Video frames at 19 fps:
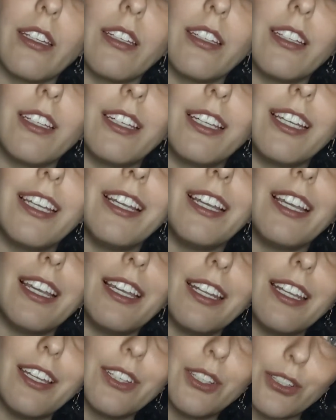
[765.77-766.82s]
heeding your
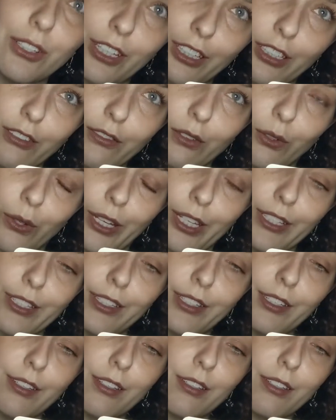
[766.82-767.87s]
inner voice,
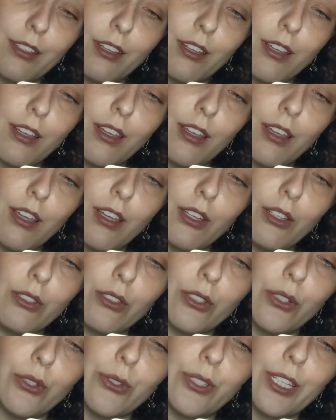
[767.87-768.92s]

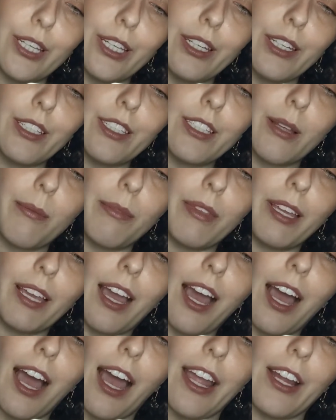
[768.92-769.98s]
choosing something
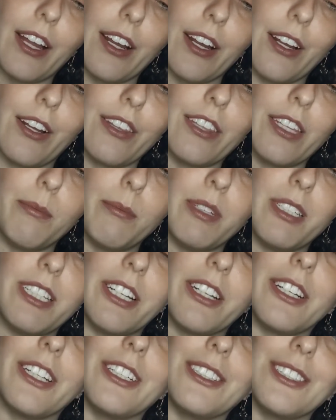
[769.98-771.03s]
higher than material
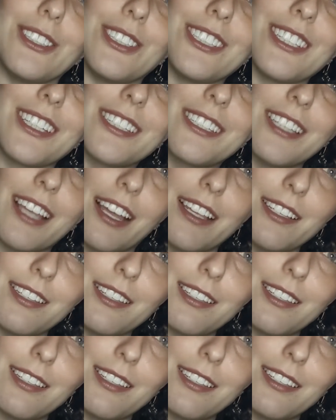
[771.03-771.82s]
success.